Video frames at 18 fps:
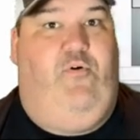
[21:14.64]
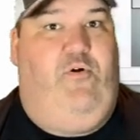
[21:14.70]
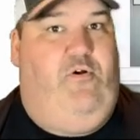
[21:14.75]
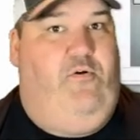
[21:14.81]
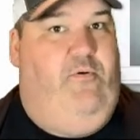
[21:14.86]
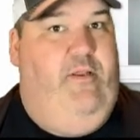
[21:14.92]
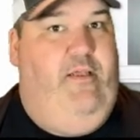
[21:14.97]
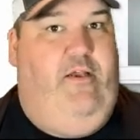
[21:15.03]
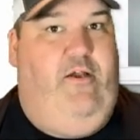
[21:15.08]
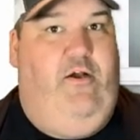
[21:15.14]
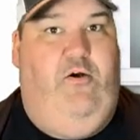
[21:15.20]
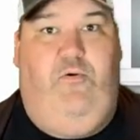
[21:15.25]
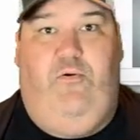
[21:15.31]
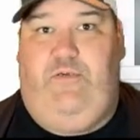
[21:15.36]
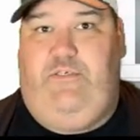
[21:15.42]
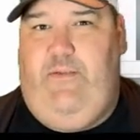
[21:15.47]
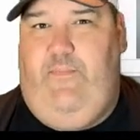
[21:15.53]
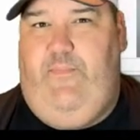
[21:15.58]
Puerto Rico
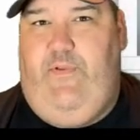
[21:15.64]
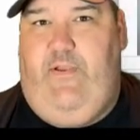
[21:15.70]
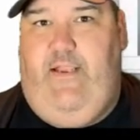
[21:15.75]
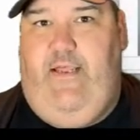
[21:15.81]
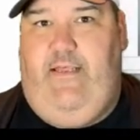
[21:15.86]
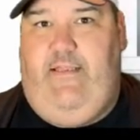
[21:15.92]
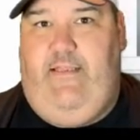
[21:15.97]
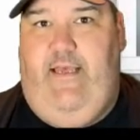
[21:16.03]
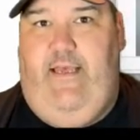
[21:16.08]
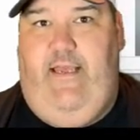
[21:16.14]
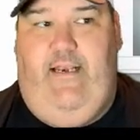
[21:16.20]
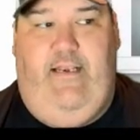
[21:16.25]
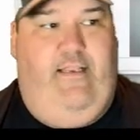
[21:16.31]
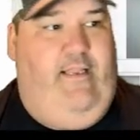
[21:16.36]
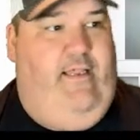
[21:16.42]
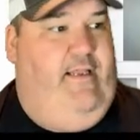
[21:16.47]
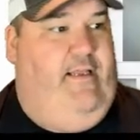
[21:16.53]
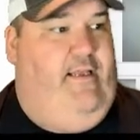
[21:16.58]
or something like that.
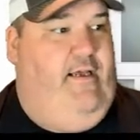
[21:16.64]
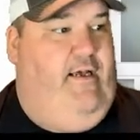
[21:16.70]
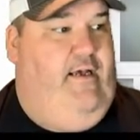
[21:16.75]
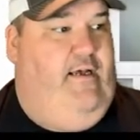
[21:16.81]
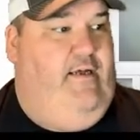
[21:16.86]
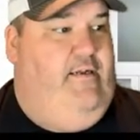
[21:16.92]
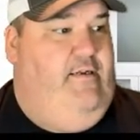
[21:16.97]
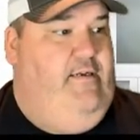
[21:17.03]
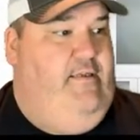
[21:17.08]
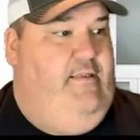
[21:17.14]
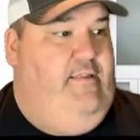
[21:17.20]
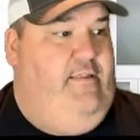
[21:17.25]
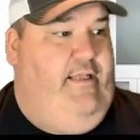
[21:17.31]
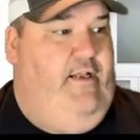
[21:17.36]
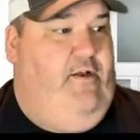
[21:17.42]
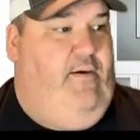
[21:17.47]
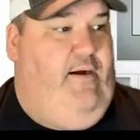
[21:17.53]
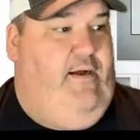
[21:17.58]
Like uh,
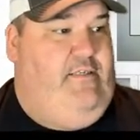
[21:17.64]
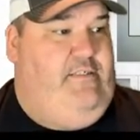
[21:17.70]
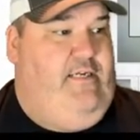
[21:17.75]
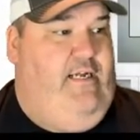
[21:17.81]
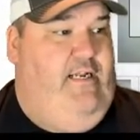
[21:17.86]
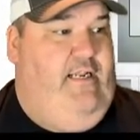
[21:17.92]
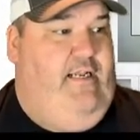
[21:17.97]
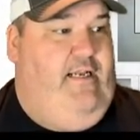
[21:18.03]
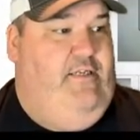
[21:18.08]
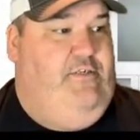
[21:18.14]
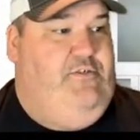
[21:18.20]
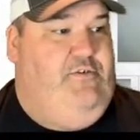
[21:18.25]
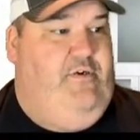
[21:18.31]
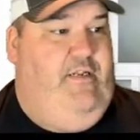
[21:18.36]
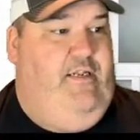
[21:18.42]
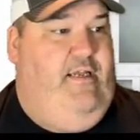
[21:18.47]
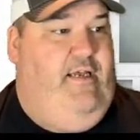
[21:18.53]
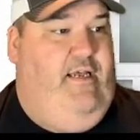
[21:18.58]
they go outside the
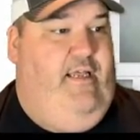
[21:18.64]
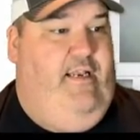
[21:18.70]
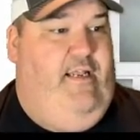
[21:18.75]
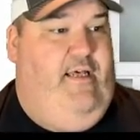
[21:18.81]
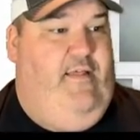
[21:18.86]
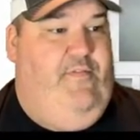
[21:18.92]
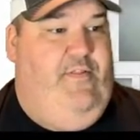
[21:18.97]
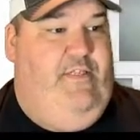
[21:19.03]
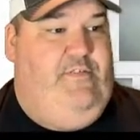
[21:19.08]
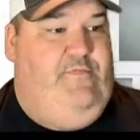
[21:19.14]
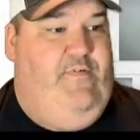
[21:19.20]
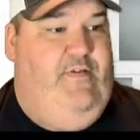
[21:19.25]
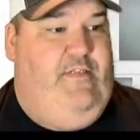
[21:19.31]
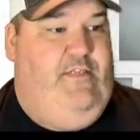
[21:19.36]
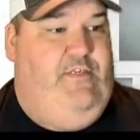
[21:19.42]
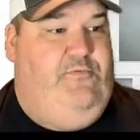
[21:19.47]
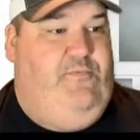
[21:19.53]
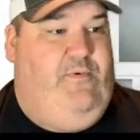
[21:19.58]
country and uh, these
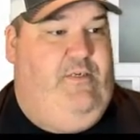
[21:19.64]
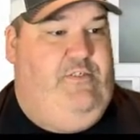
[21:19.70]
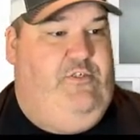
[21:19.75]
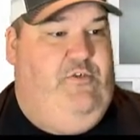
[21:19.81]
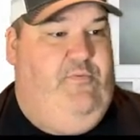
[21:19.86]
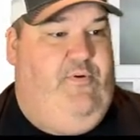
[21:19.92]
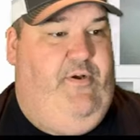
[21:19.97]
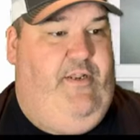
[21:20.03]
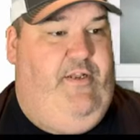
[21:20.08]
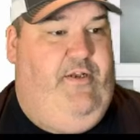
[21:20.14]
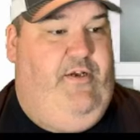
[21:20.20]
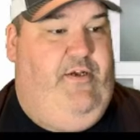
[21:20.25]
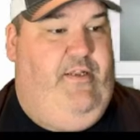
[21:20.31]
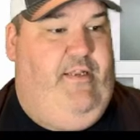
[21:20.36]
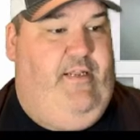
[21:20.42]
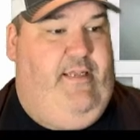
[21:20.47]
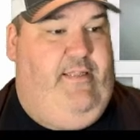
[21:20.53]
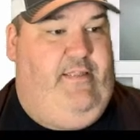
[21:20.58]
vintage ones do pretty
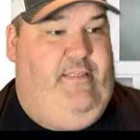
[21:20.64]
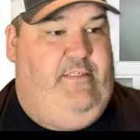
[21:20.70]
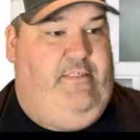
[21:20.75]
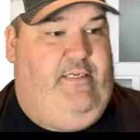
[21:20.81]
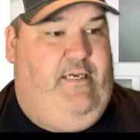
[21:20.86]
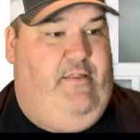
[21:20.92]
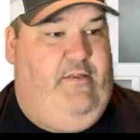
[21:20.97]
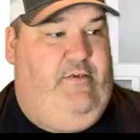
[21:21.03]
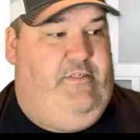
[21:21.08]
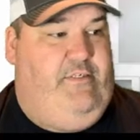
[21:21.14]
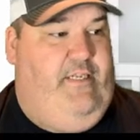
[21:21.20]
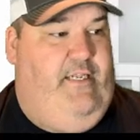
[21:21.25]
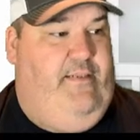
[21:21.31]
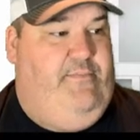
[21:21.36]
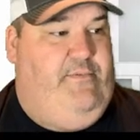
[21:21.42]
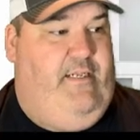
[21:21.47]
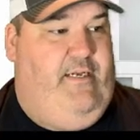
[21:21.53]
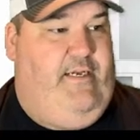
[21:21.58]
good. They got these color
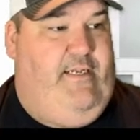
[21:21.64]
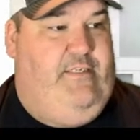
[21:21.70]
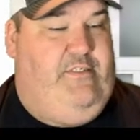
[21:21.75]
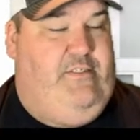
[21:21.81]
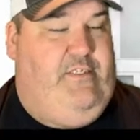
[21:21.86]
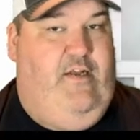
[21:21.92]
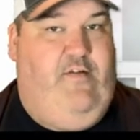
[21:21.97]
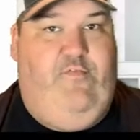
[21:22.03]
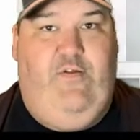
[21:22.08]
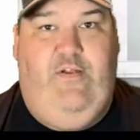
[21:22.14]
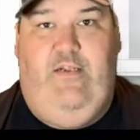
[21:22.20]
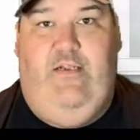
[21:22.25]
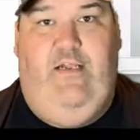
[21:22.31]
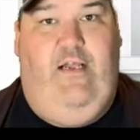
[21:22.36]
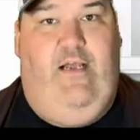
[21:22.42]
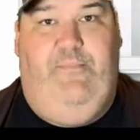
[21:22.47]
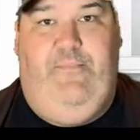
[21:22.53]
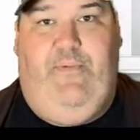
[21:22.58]
schemes and that kind of stuff.
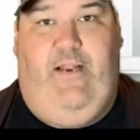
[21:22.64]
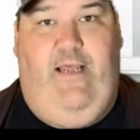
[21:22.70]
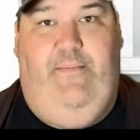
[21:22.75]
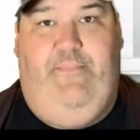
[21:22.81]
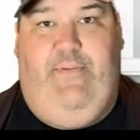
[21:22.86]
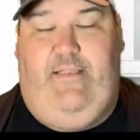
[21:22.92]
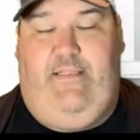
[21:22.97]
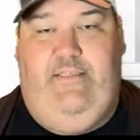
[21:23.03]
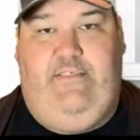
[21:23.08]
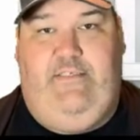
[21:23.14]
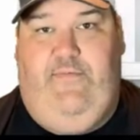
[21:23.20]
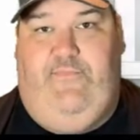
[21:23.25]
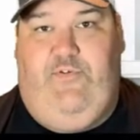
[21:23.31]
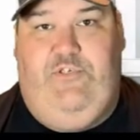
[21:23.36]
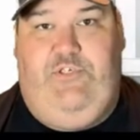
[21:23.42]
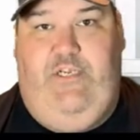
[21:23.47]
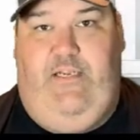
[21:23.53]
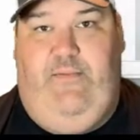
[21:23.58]
But I pick these up
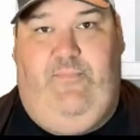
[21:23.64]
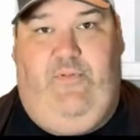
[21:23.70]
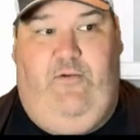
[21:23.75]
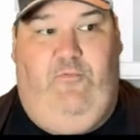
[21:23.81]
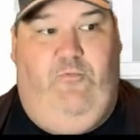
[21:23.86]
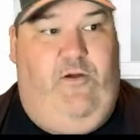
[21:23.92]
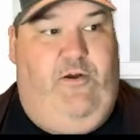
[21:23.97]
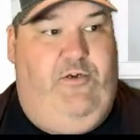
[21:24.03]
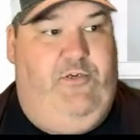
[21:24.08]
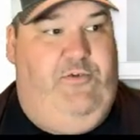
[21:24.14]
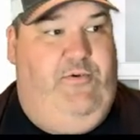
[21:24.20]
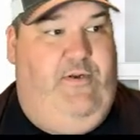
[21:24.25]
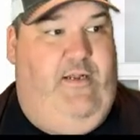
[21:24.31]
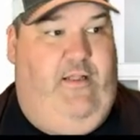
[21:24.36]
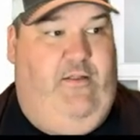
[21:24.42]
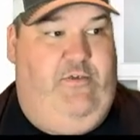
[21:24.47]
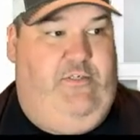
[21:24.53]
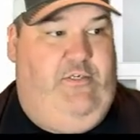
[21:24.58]
for cheap, like one or two
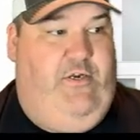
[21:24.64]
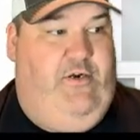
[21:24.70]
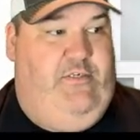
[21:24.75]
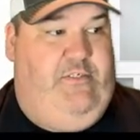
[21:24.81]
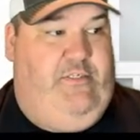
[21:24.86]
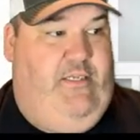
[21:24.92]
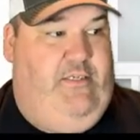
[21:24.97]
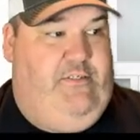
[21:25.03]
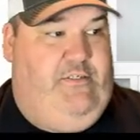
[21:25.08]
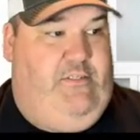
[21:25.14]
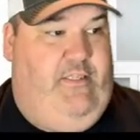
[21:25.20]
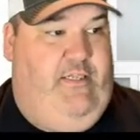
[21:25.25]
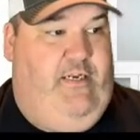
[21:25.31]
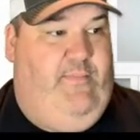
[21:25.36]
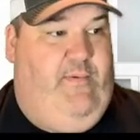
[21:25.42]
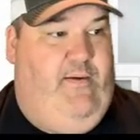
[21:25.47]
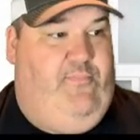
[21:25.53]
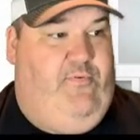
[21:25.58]
dollars yard sales. Clean
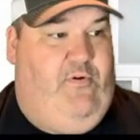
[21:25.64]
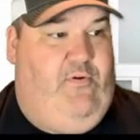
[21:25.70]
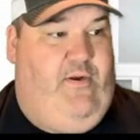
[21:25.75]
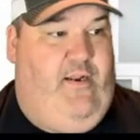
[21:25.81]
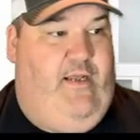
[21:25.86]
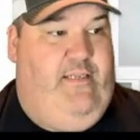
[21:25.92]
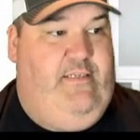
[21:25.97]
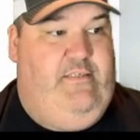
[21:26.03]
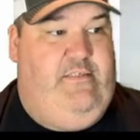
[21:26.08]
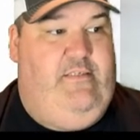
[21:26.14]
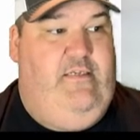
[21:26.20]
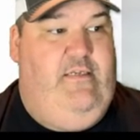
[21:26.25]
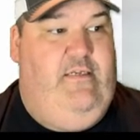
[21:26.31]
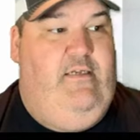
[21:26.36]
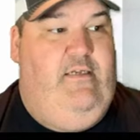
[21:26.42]
them up real nice.